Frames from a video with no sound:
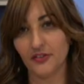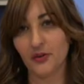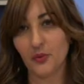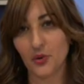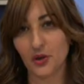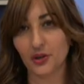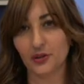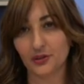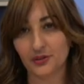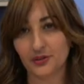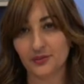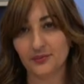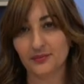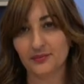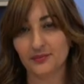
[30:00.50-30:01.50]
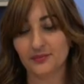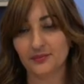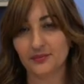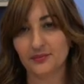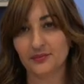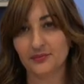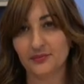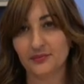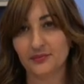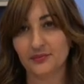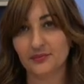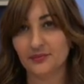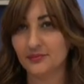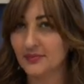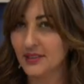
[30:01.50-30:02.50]
the world.
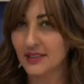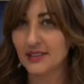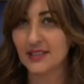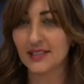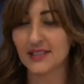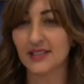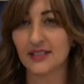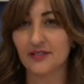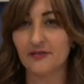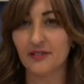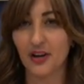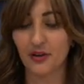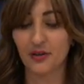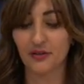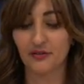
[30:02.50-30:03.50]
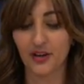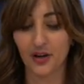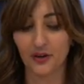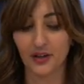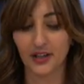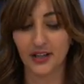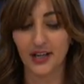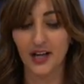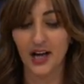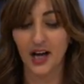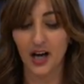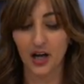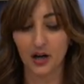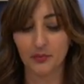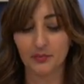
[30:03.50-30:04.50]
This is very, very
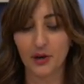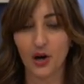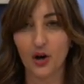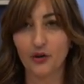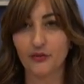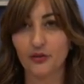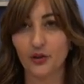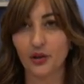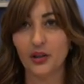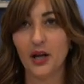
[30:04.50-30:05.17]
powerful.